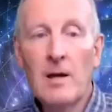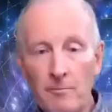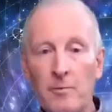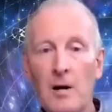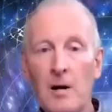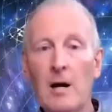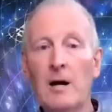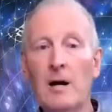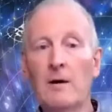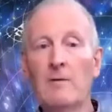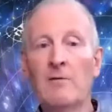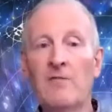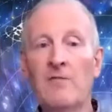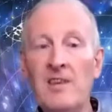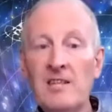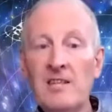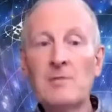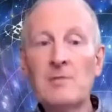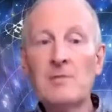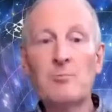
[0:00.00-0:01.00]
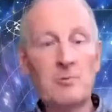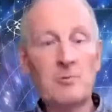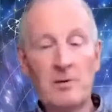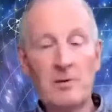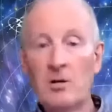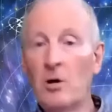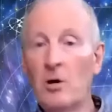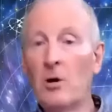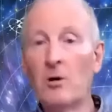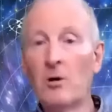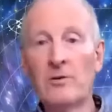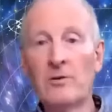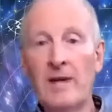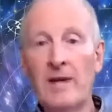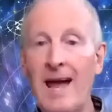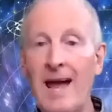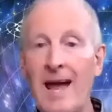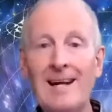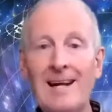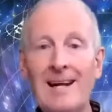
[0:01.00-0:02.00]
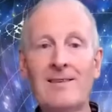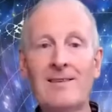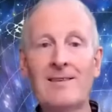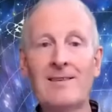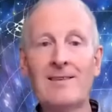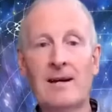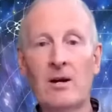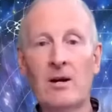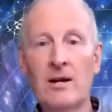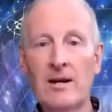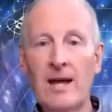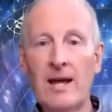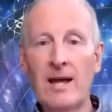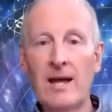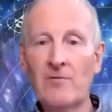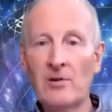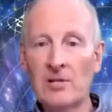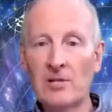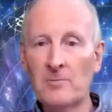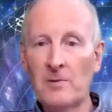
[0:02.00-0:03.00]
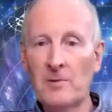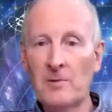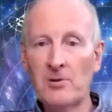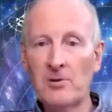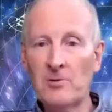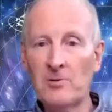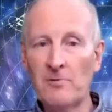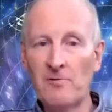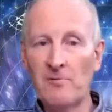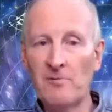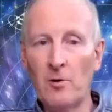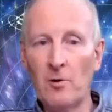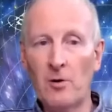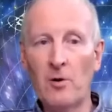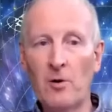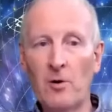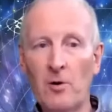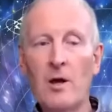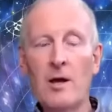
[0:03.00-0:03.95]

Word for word: But this was beyond anything I'd ever experienced before.